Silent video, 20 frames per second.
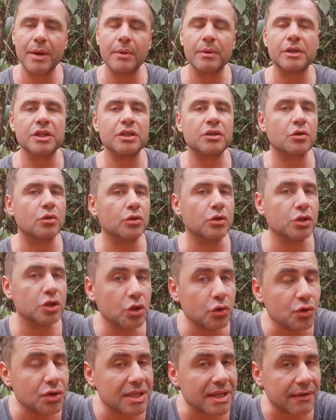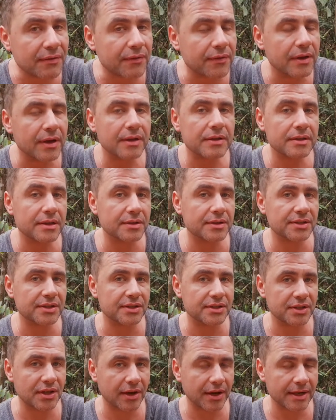which is conducive to the
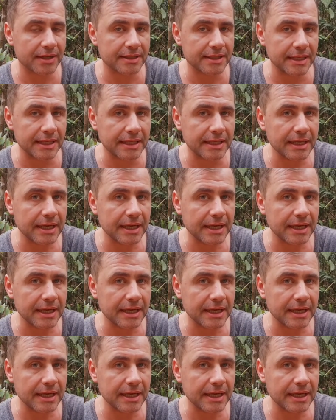society,